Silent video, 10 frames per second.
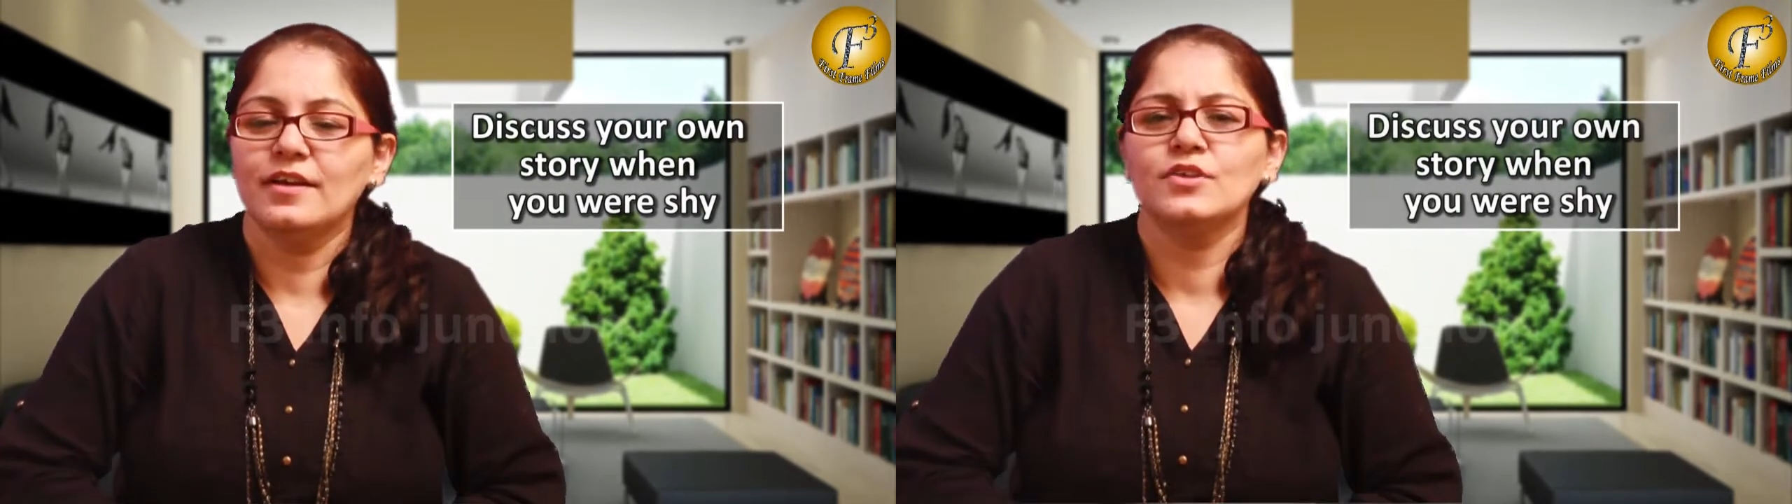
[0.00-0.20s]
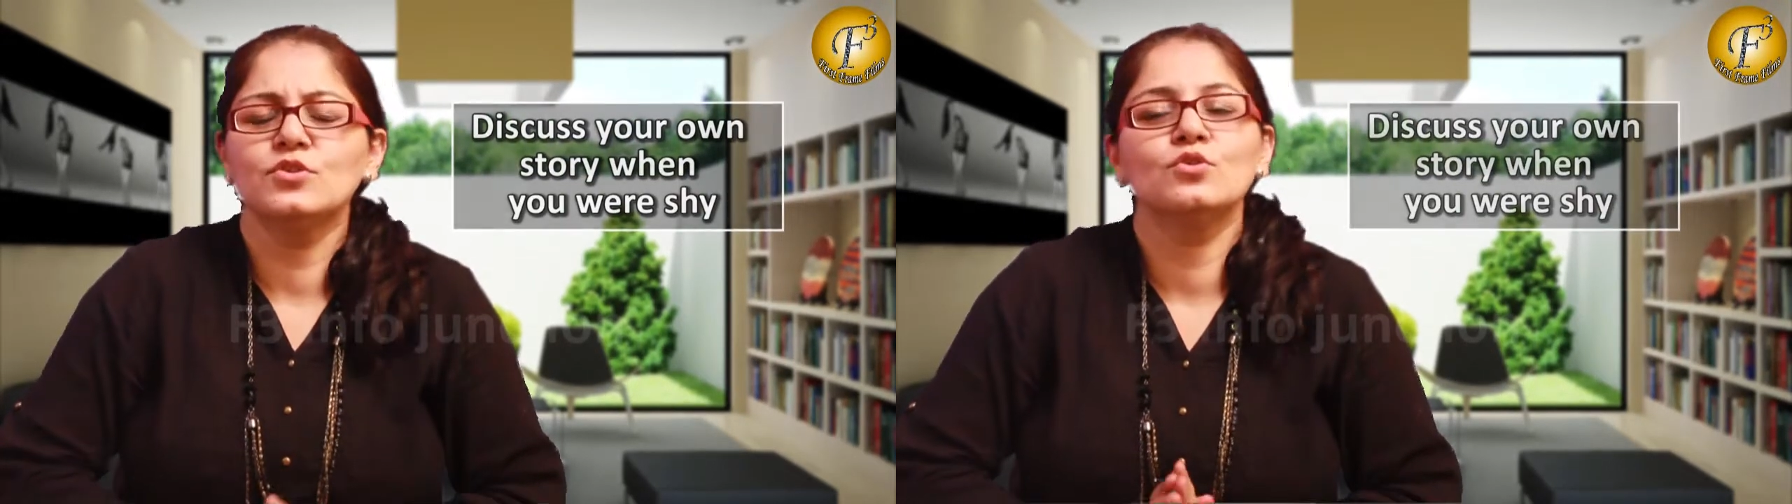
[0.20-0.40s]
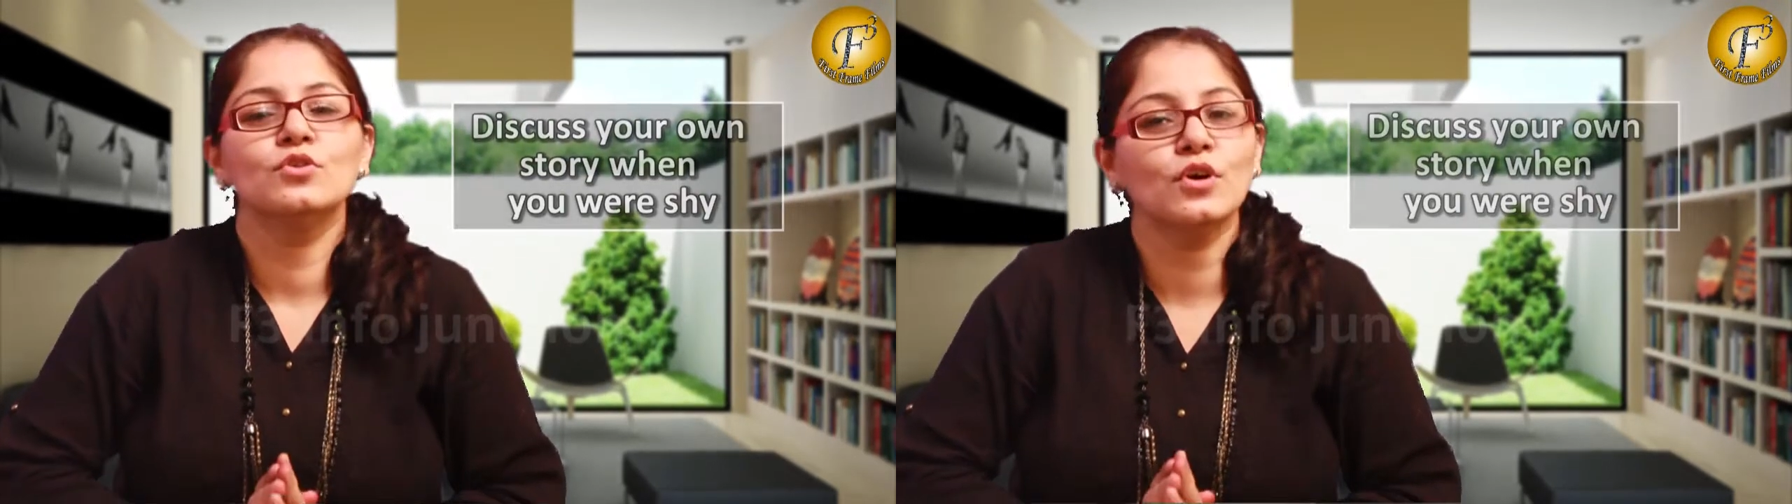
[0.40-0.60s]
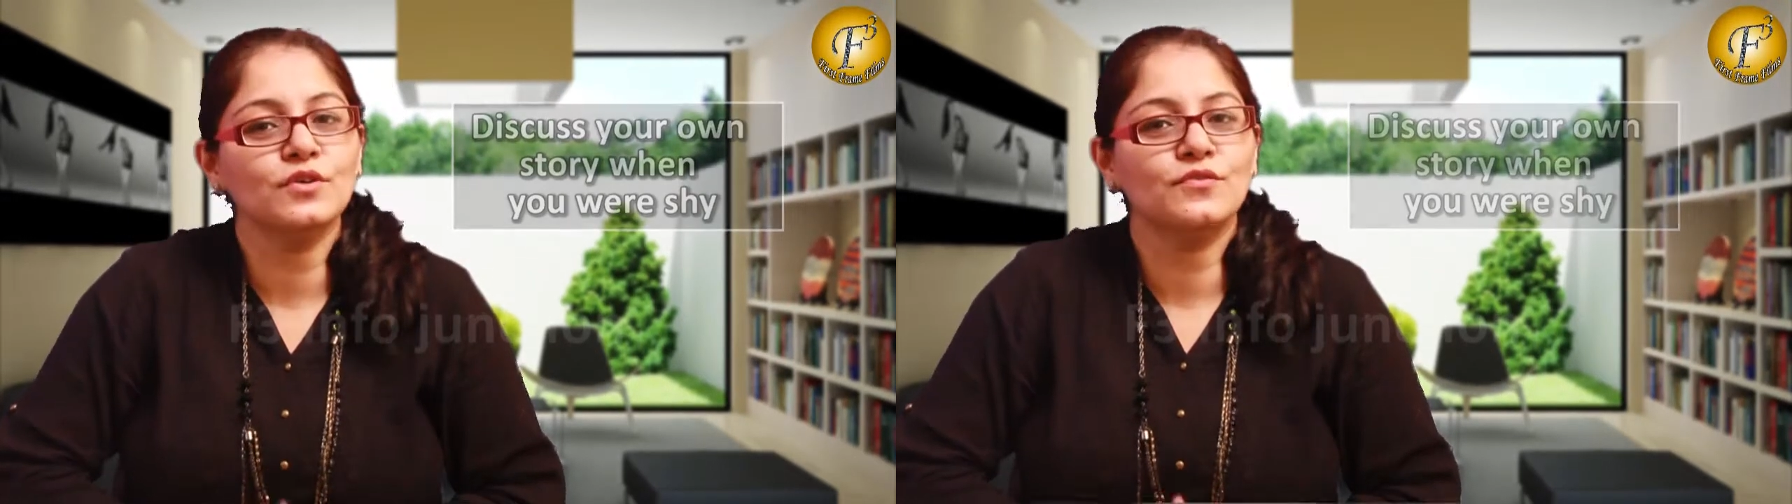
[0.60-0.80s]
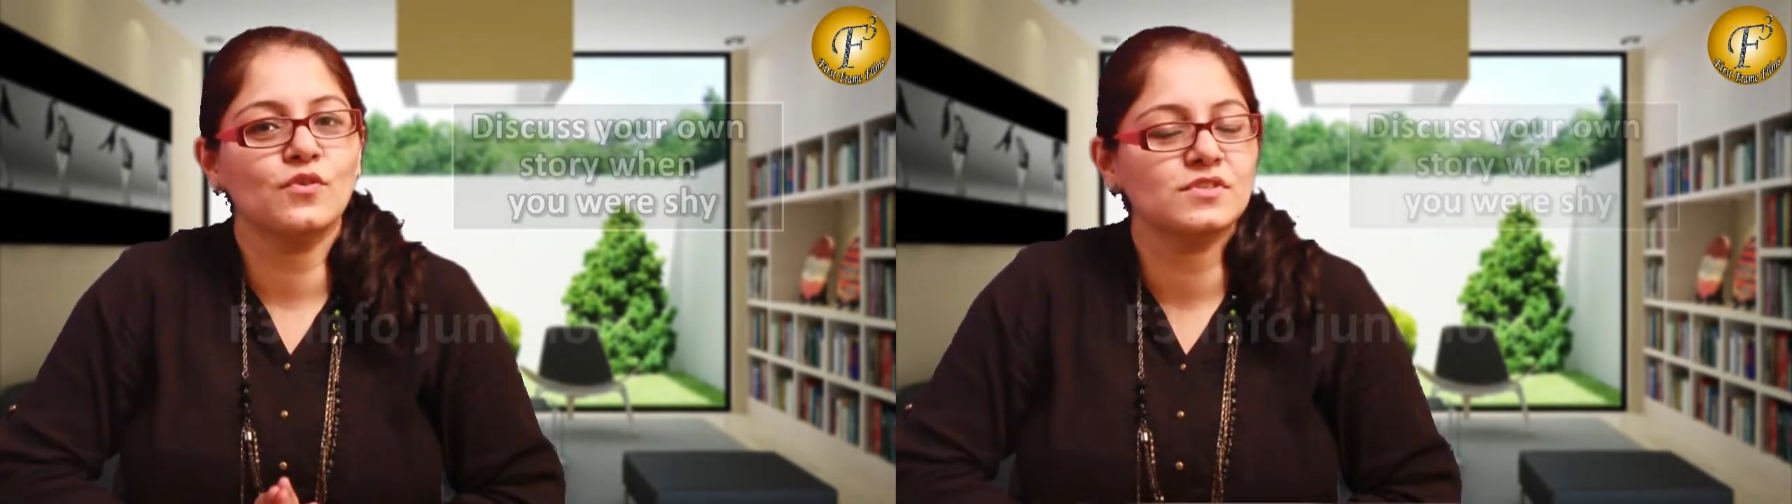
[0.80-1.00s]
Do not
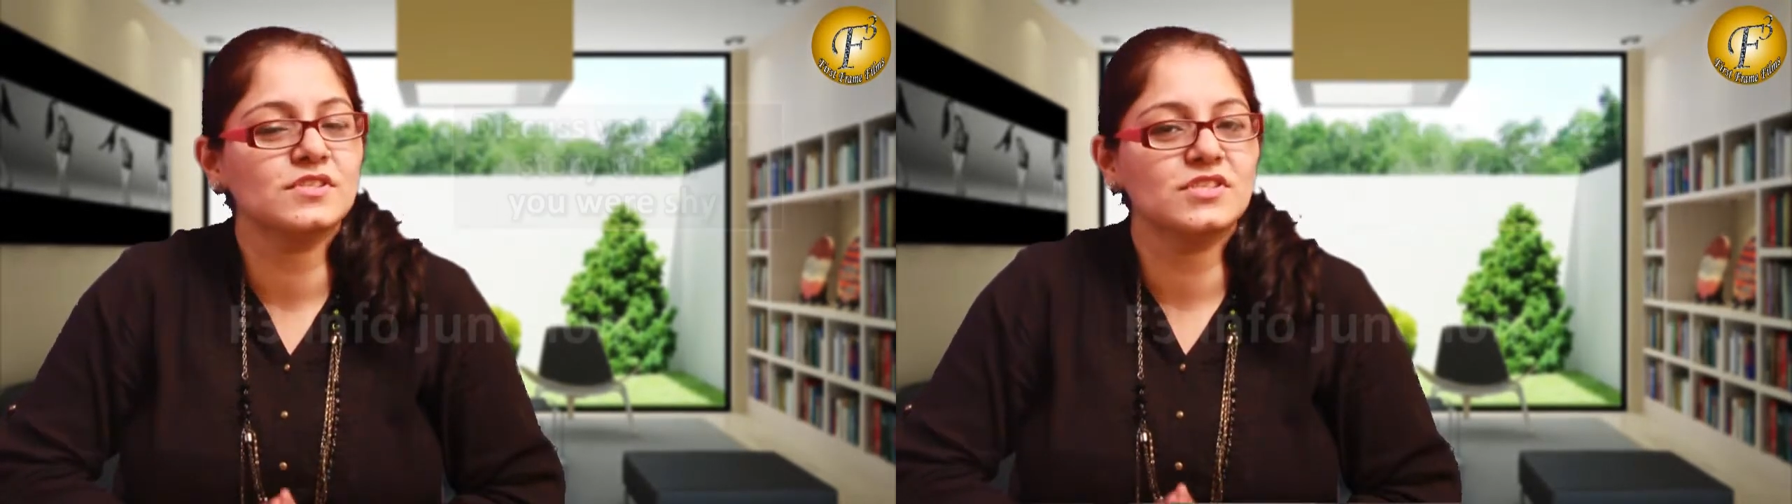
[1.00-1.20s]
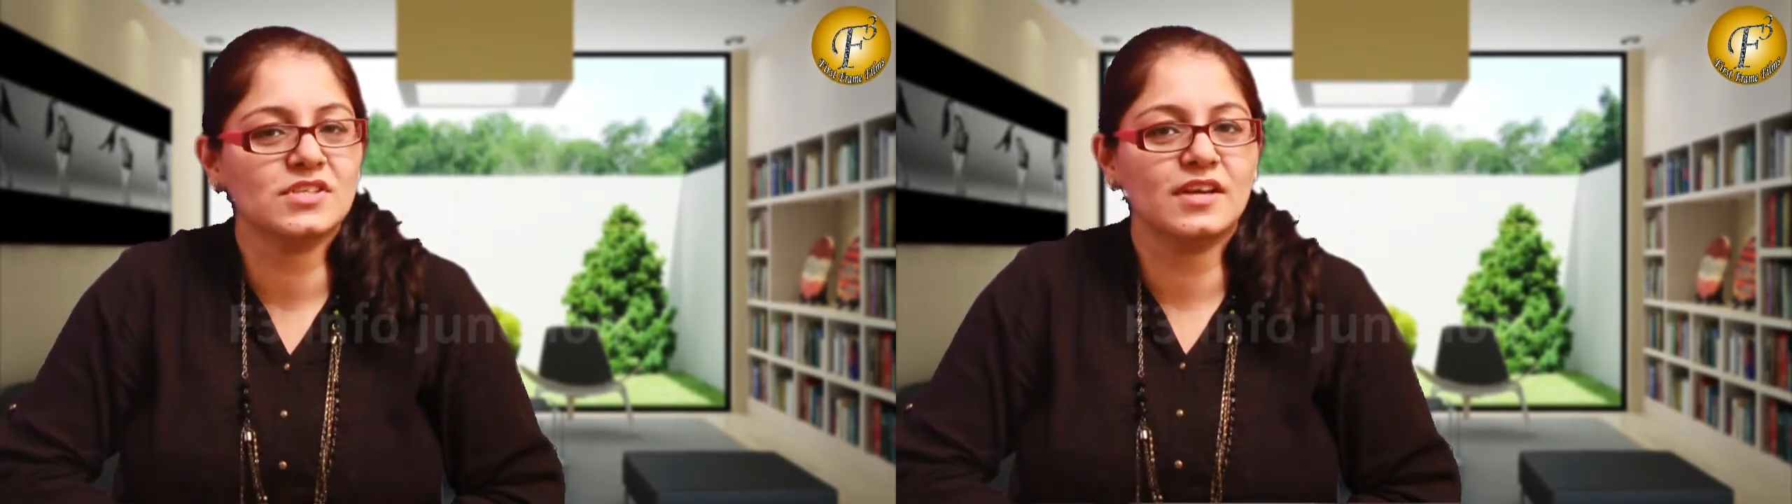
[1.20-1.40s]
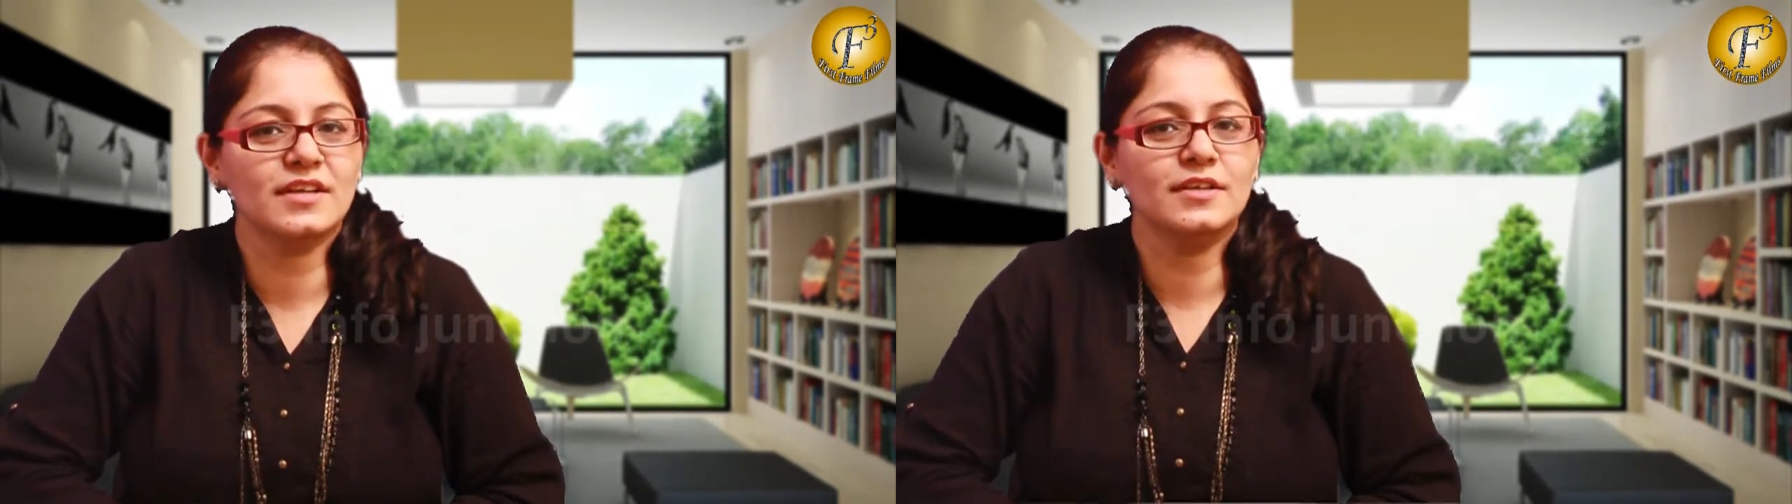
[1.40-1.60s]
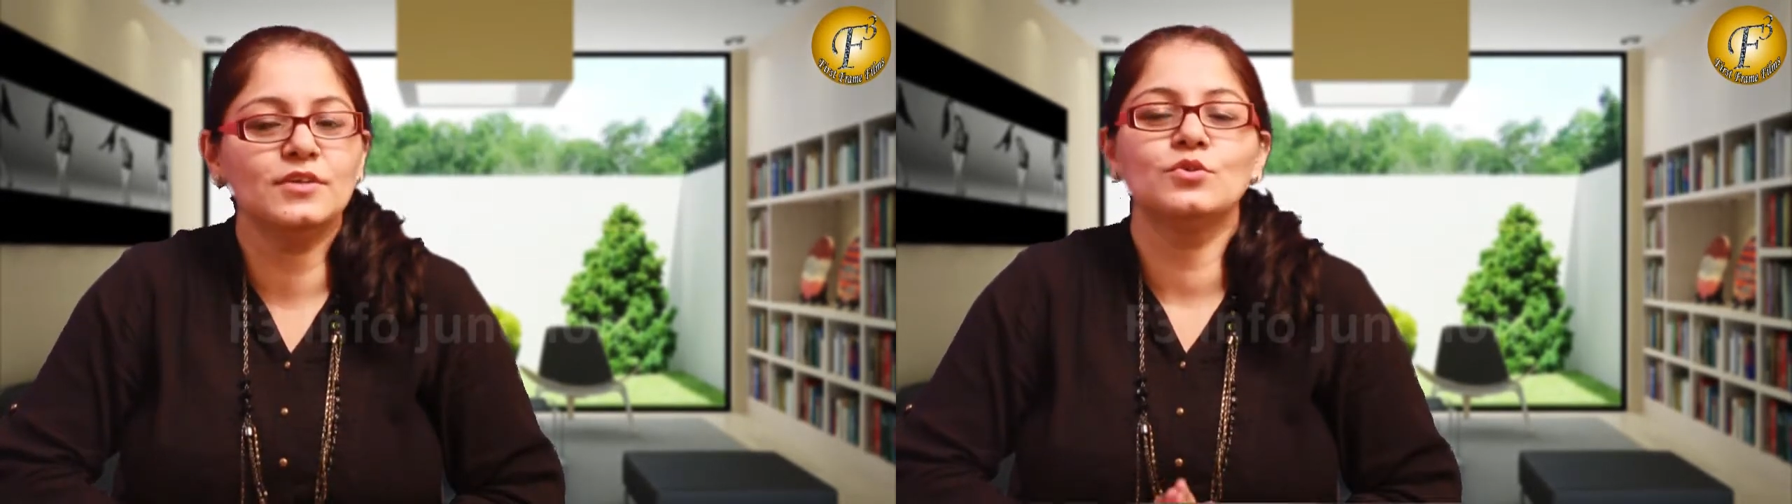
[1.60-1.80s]
force the child